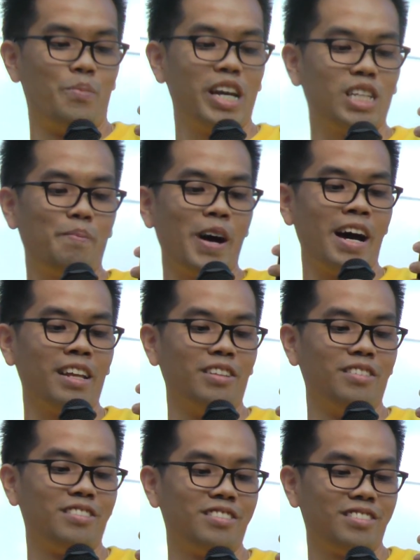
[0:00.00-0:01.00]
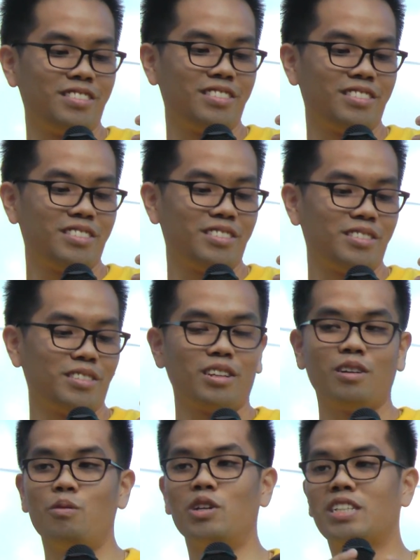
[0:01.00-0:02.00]
Brisbane.
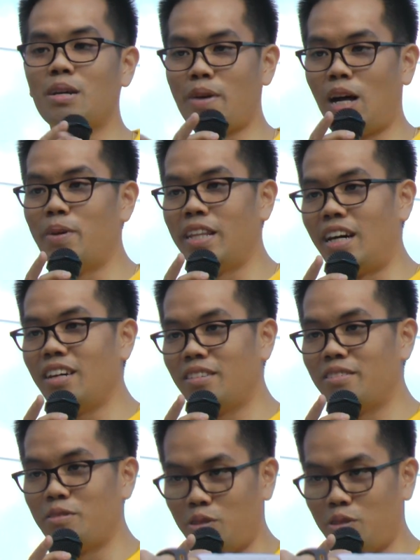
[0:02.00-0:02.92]
We'll skip Melbourne, huh?